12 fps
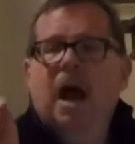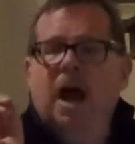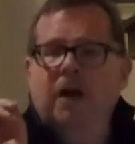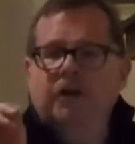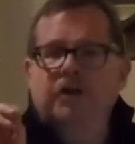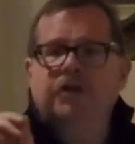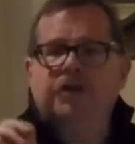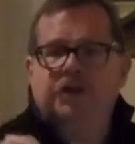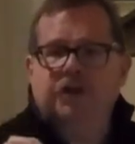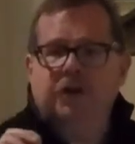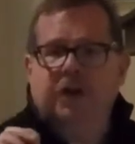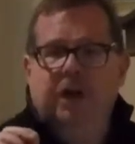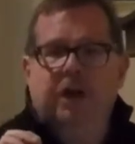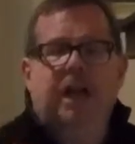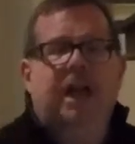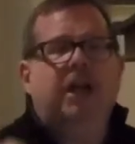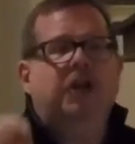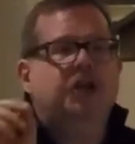
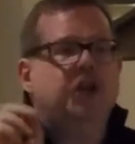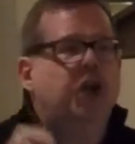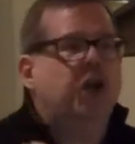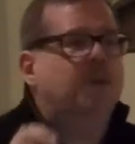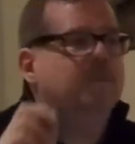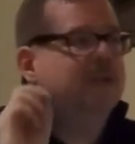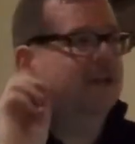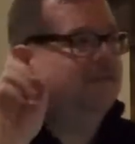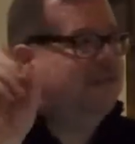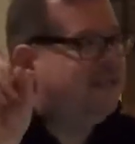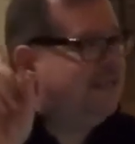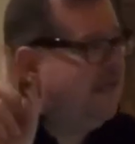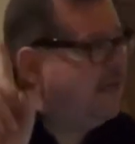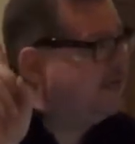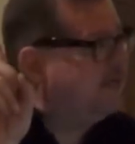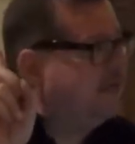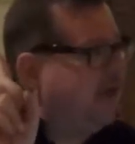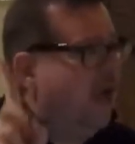understood in terms of
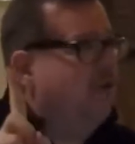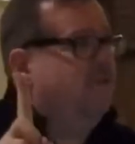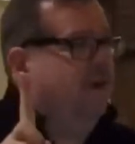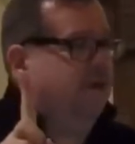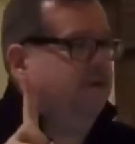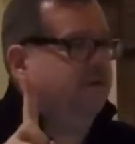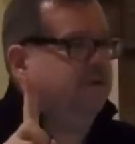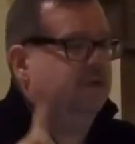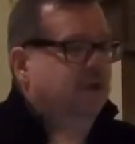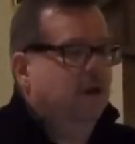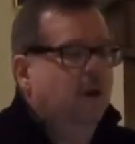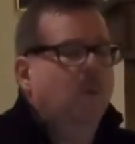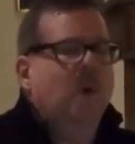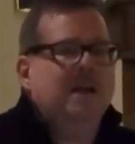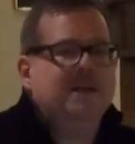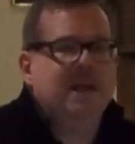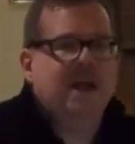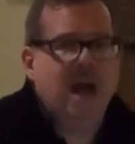6 covenants.
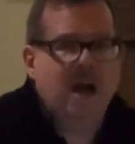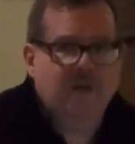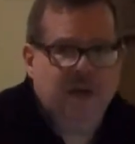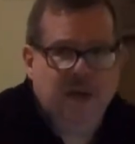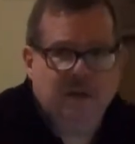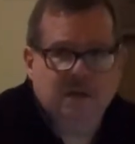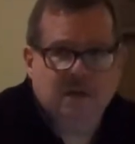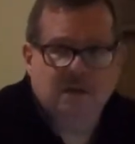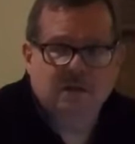What's a covenant?